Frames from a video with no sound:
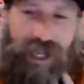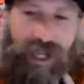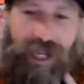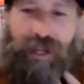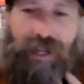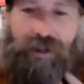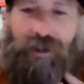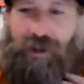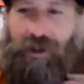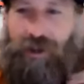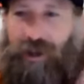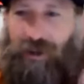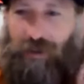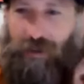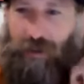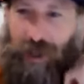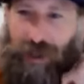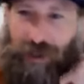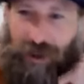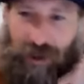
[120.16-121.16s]
get good at
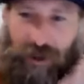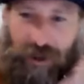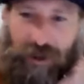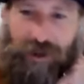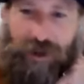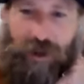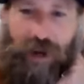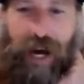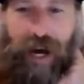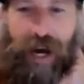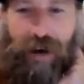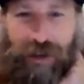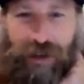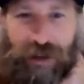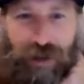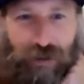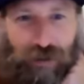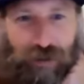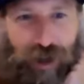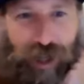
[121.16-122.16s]
research. So, how did
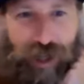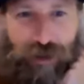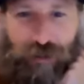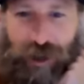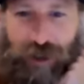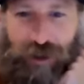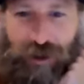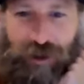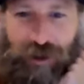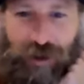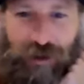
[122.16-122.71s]
you find Richard's